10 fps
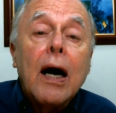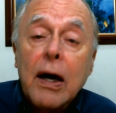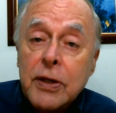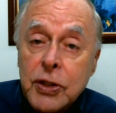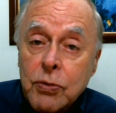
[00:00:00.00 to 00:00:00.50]

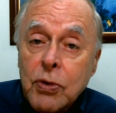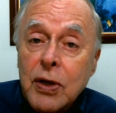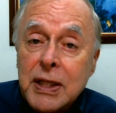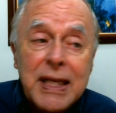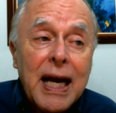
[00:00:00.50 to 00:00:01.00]
Others
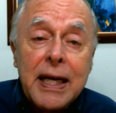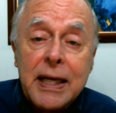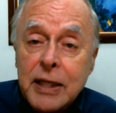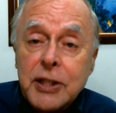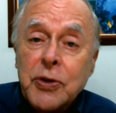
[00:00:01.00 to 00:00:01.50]
will
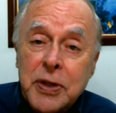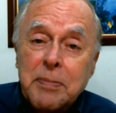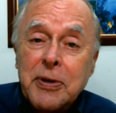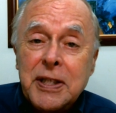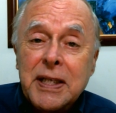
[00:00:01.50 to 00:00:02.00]
assign a junior
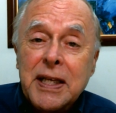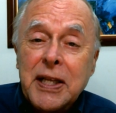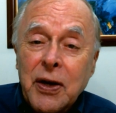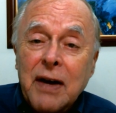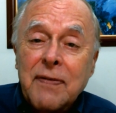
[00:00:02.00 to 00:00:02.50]
person
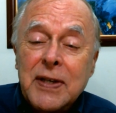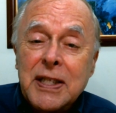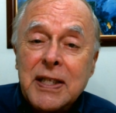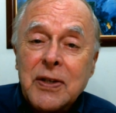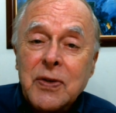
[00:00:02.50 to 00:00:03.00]
in the
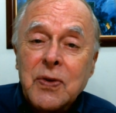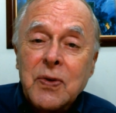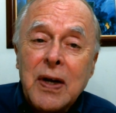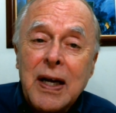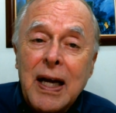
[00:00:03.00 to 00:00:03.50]
office
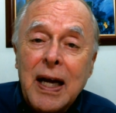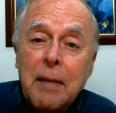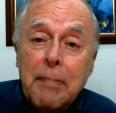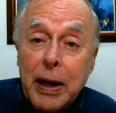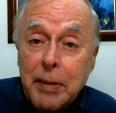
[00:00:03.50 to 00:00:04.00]
who
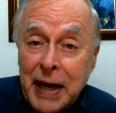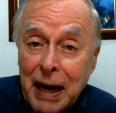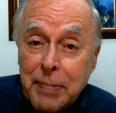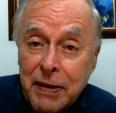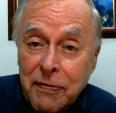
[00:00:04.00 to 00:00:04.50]
may or may
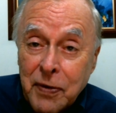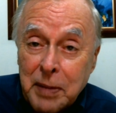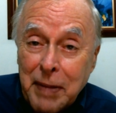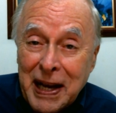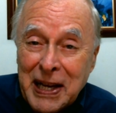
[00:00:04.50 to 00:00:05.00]
not be
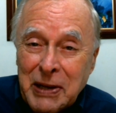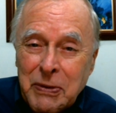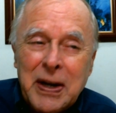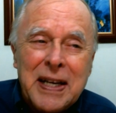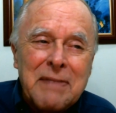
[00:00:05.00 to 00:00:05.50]
fully
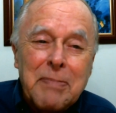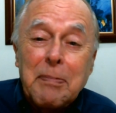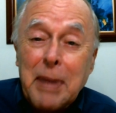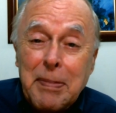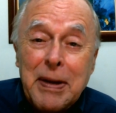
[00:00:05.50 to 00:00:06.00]
bilingual,
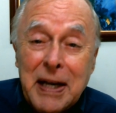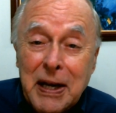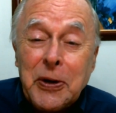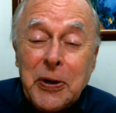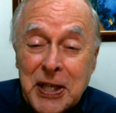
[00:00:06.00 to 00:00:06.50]
but may be
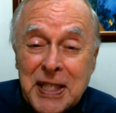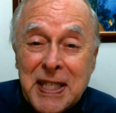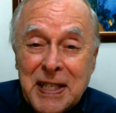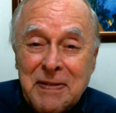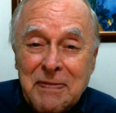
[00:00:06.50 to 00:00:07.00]

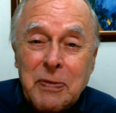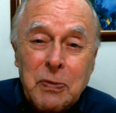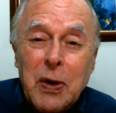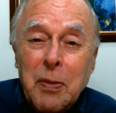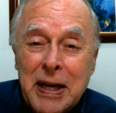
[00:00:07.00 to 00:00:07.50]
earnest and
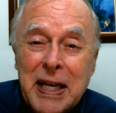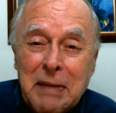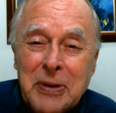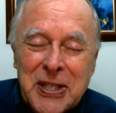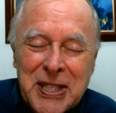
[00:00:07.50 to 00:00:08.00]

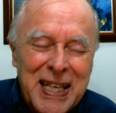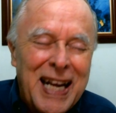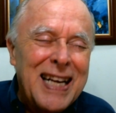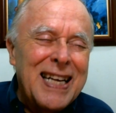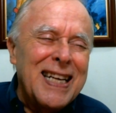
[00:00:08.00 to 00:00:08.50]
well-meaning person,
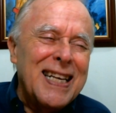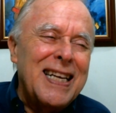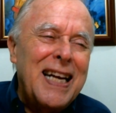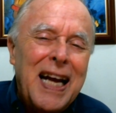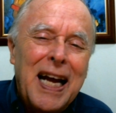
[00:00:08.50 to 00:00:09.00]

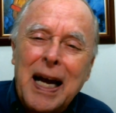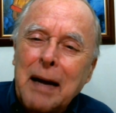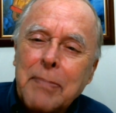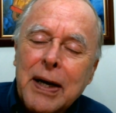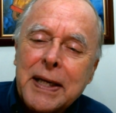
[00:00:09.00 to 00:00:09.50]

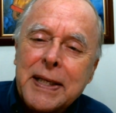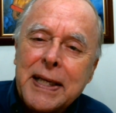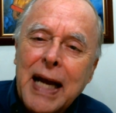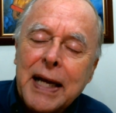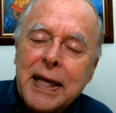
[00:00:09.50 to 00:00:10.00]
but
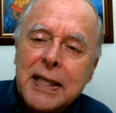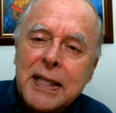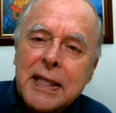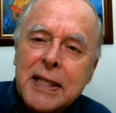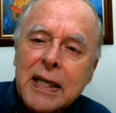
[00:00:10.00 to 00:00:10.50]
not
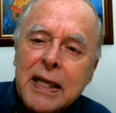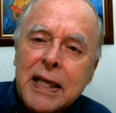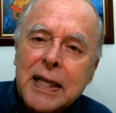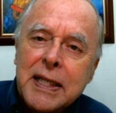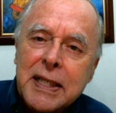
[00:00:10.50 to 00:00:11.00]

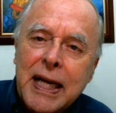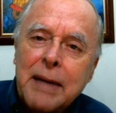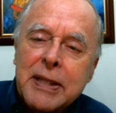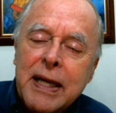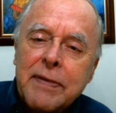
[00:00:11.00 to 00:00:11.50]
necessarily the
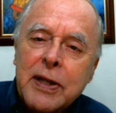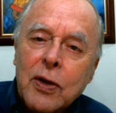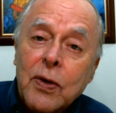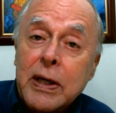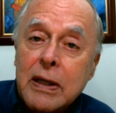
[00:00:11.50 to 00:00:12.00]
same as having the
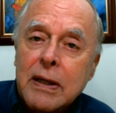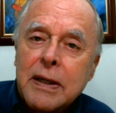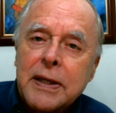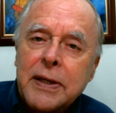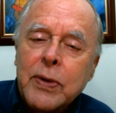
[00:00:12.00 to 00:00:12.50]

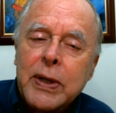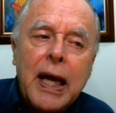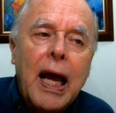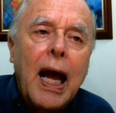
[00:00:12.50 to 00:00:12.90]
lawyer do it.